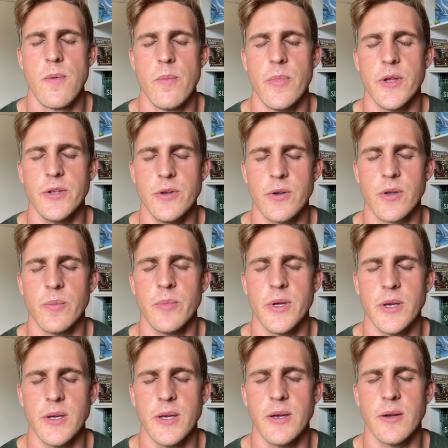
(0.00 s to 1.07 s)
But you can
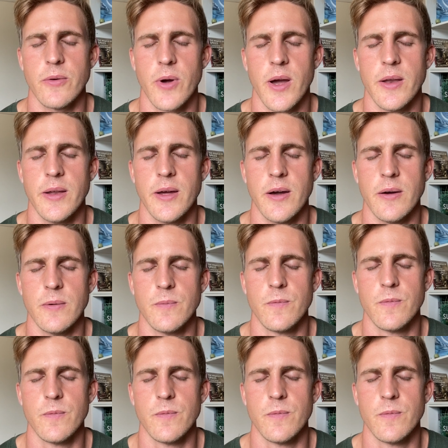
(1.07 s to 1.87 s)
be here right now.